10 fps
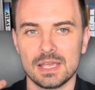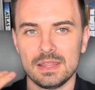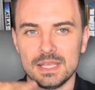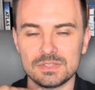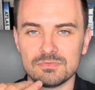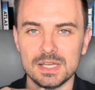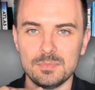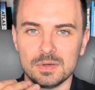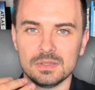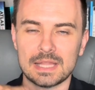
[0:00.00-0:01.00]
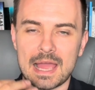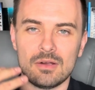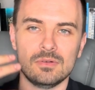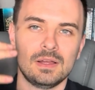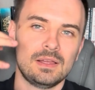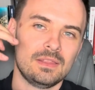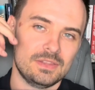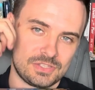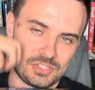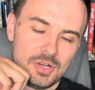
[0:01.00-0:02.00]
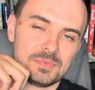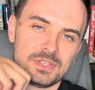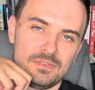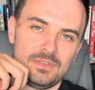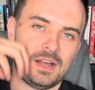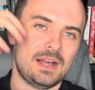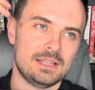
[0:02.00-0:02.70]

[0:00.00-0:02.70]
this really pulled out the stop so far.